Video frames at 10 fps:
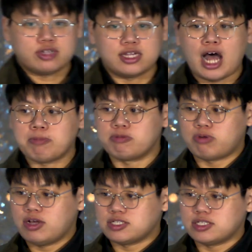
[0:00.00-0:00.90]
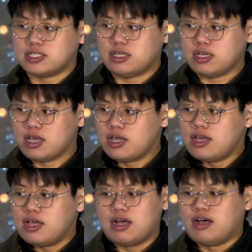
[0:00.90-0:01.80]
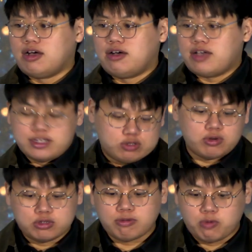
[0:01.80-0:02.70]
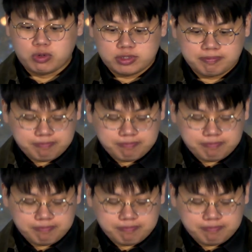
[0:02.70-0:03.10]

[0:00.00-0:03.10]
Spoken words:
and output processing, and so on and so forth.